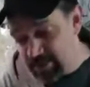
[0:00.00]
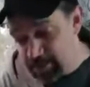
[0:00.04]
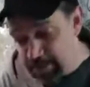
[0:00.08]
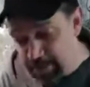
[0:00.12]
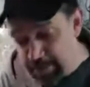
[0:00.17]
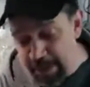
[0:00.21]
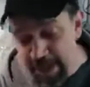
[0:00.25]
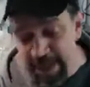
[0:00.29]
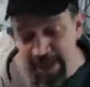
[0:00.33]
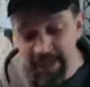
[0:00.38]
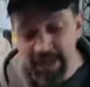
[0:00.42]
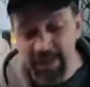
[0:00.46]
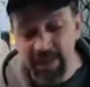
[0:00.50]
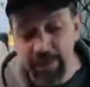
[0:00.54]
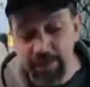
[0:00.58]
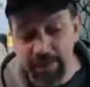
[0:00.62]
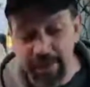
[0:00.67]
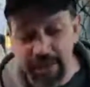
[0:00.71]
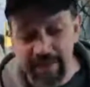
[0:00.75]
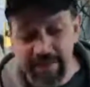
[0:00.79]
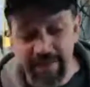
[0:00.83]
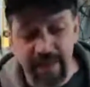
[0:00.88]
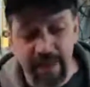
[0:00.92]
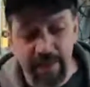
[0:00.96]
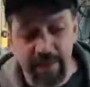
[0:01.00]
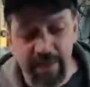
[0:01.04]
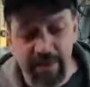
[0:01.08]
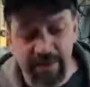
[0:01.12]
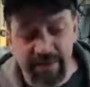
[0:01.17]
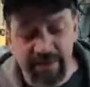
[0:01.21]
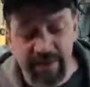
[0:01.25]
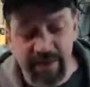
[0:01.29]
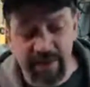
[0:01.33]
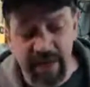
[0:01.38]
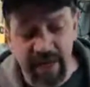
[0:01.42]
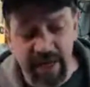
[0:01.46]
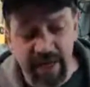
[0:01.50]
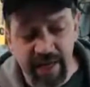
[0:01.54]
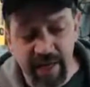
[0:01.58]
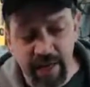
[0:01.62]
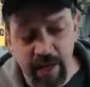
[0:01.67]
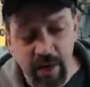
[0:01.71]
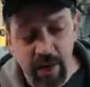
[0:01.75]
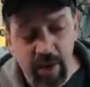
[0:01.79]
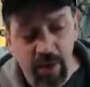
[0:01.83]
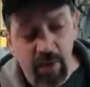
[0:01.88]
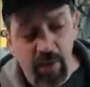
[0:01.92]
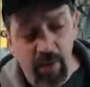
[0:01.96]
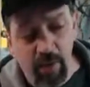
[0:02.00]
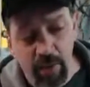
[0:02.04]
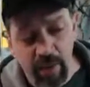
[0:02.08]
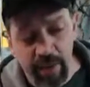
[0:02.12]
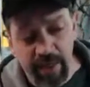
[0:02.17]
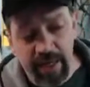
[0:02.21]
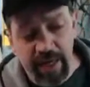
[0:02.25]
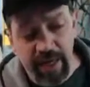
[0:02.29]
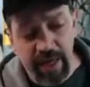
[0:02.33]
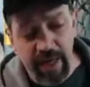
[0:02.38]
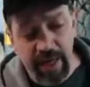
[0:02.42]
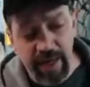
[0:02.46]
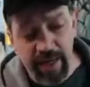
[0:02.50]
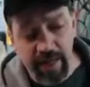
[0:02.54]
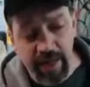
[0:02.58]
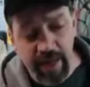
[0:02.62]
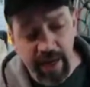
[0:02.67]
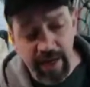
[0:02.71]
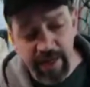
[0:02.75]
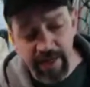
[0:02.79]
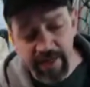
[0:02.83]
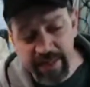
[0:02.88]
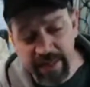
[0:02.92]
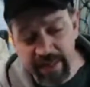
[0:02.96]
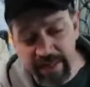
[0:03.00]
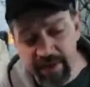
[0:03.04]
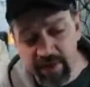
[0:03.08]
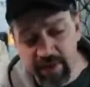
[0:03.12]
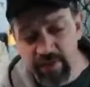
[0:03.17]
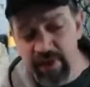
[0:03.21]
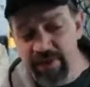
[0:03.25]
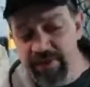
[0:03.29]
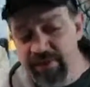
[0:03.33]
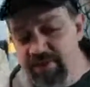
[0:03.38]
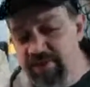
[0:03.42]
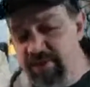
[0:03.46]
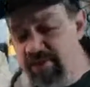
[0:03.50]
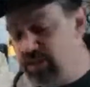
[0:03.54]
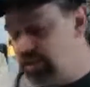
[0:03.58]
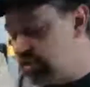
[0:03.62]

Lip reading: spend a little bit of time on Sunday working on getting the rest of this